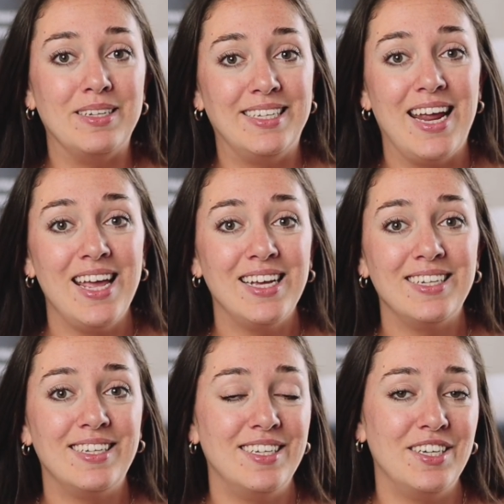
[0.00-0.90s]
But staying
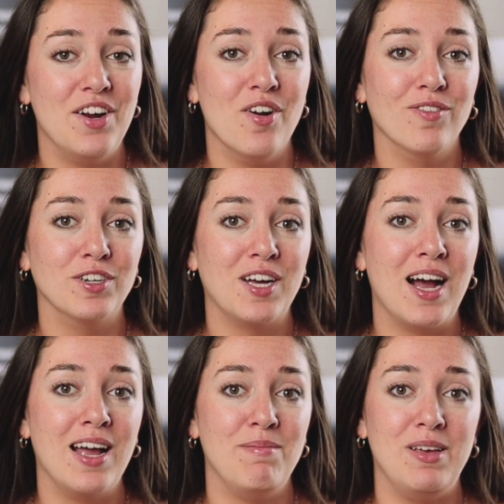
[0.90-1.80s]
consistent over
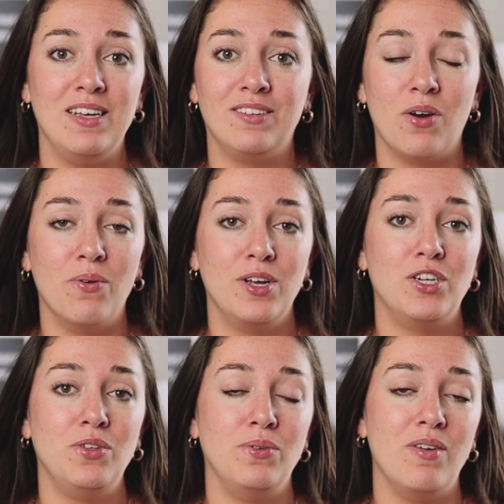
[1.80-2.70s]
time is going
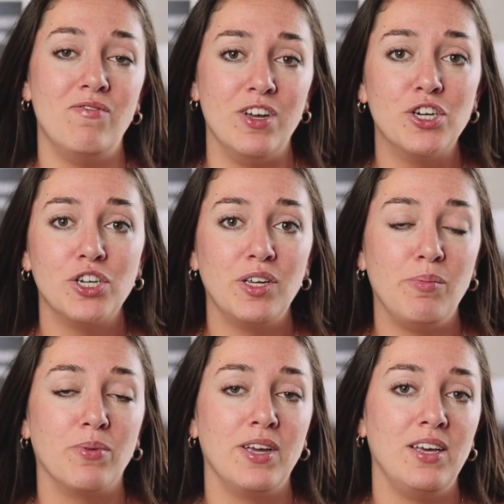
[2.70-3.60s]
to eventually
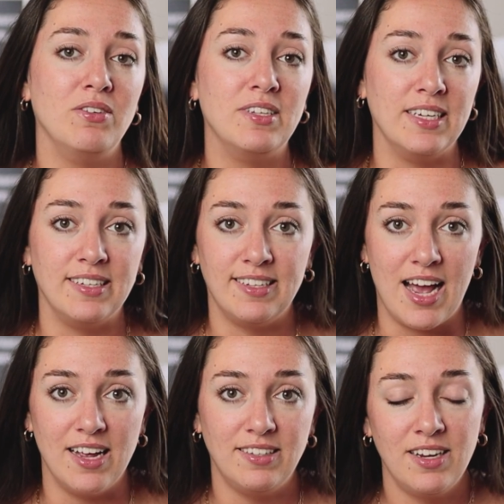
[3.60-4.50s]
bring you
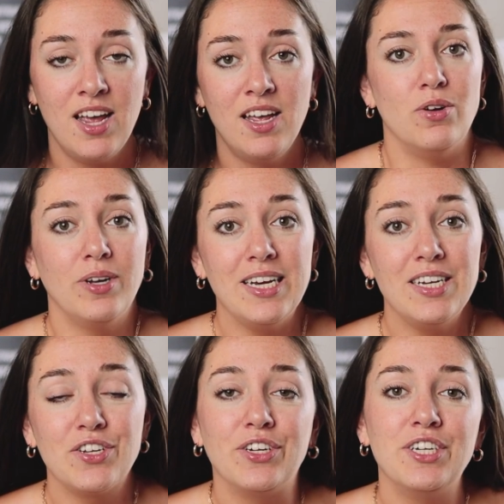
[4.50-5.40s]
success. Don't get
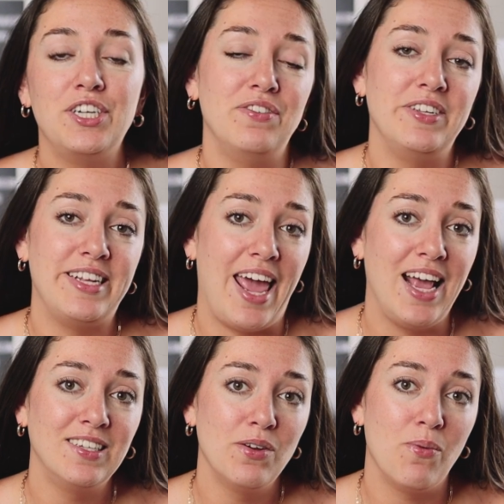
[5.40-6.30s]
discouraged if it
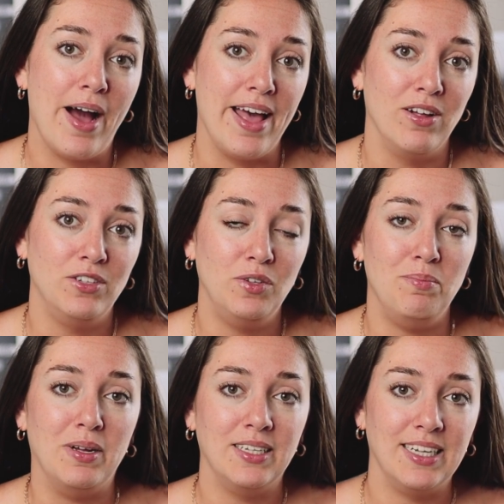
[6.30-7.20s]
takes a while to
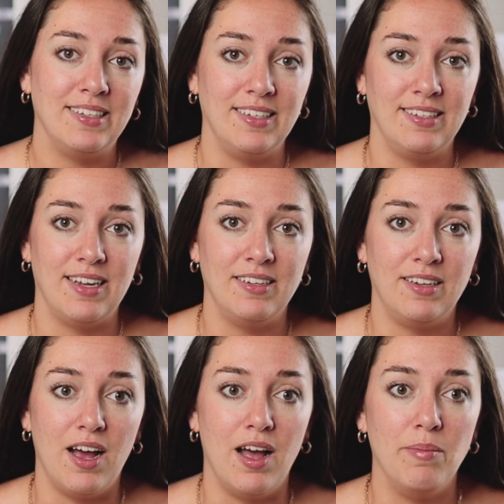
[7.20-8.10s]
build that
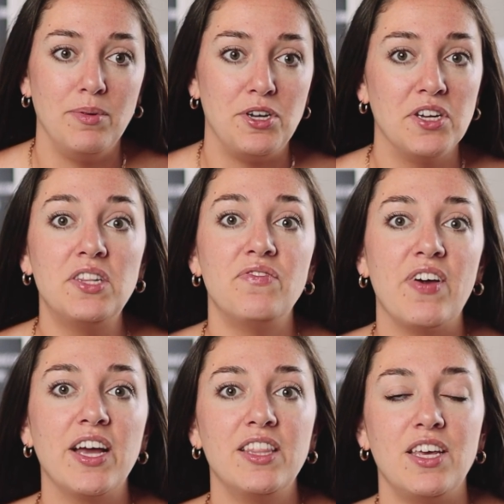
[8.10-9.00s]
success up. Just the
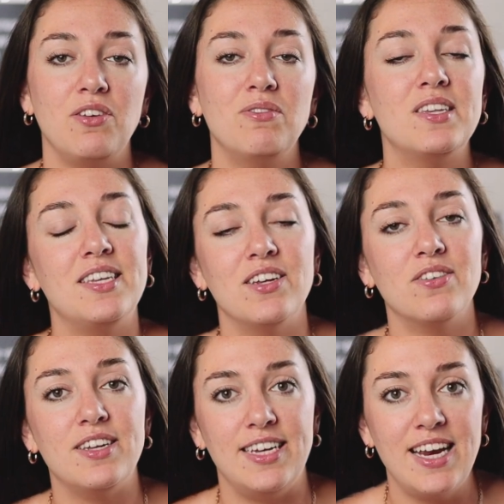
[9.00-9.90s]
fact that you
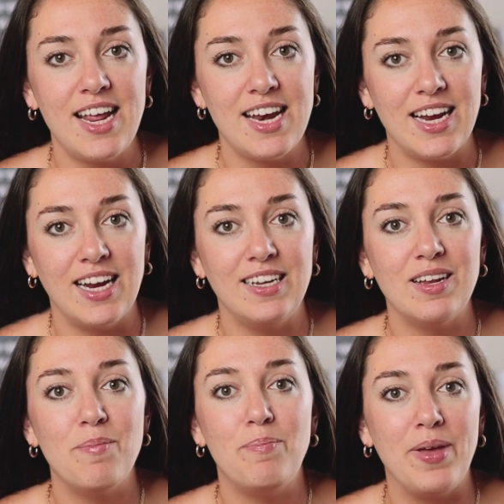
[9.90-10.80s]
still did it
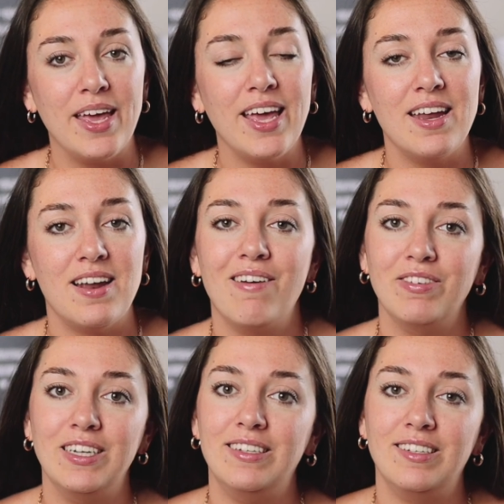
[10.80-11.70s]
is big enough
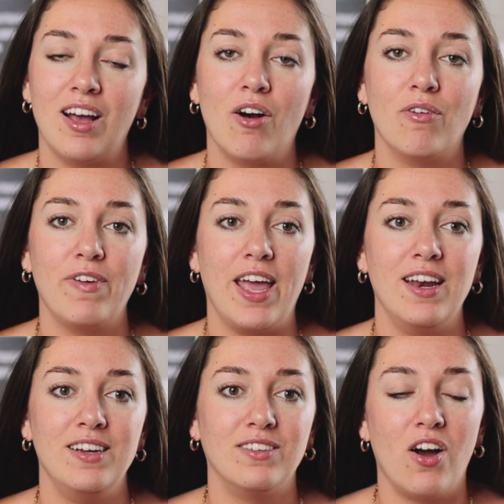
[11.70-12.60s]
in itself,
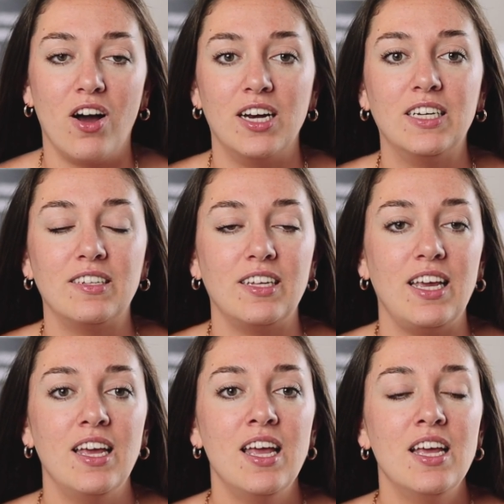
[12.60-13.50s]
and is
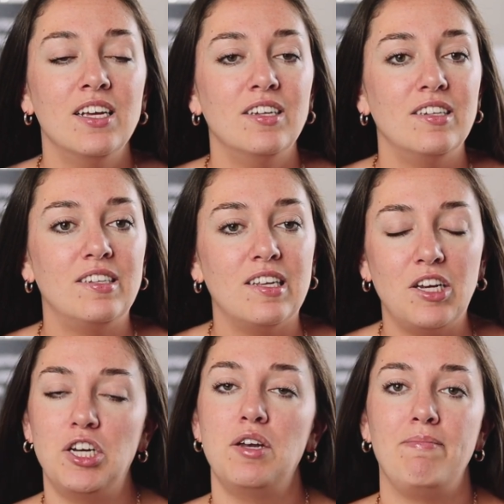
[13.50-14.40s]
honestly
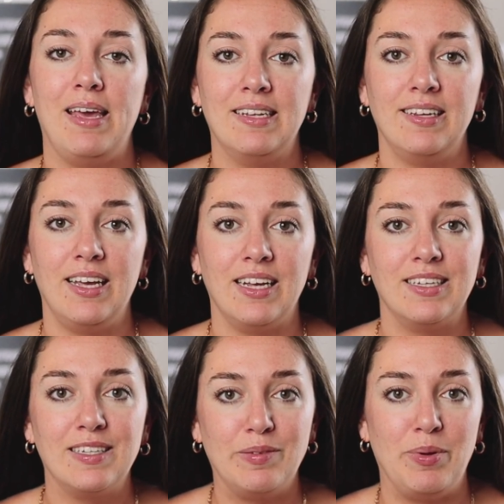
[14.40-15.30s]
such an amazing
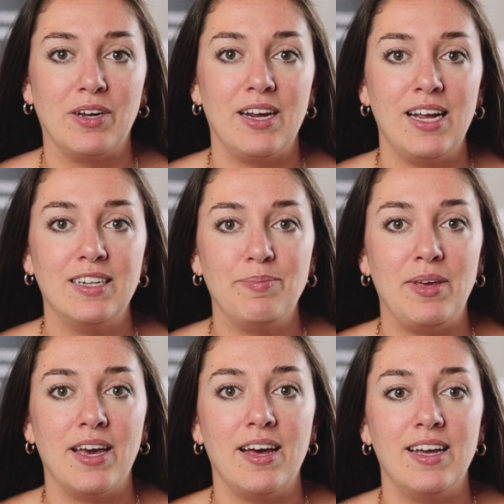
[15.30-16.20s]
experience,
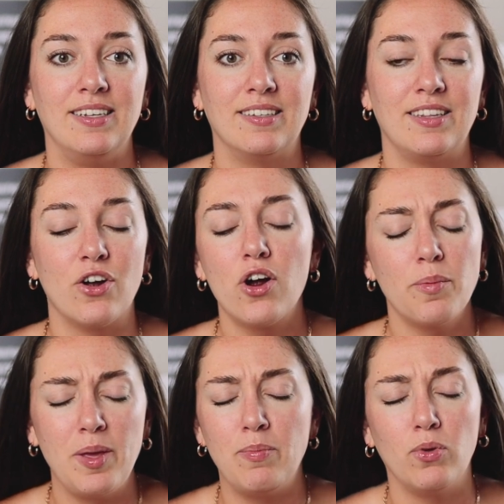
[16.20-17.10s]
because there are
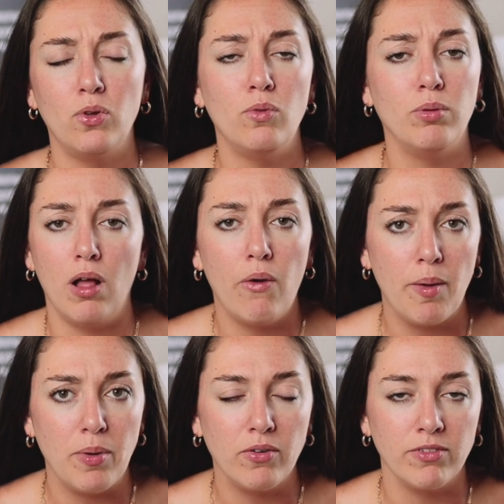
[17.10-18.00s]
people who blow
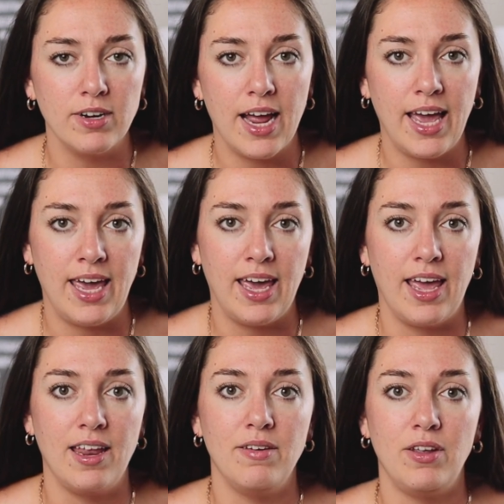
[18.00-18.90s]
up overnight
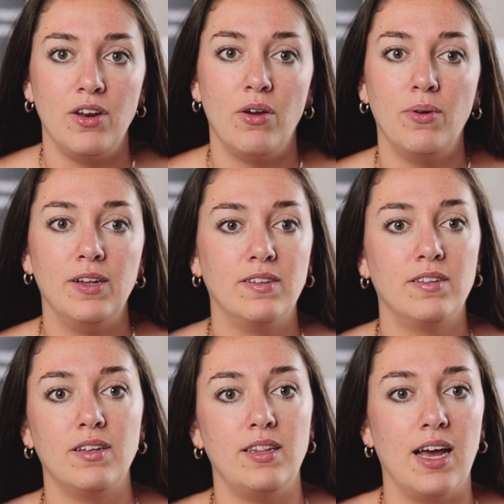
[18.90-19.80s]
and
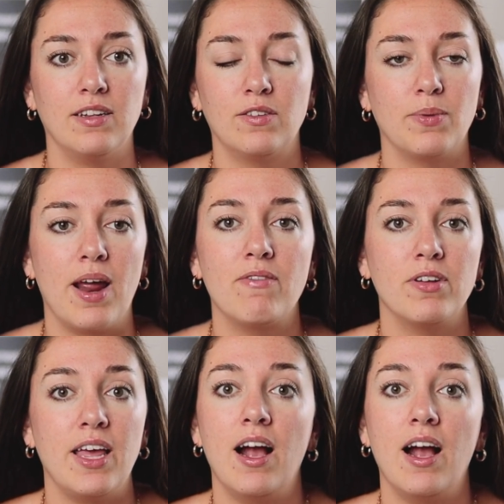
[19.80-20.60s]
that's whatever, they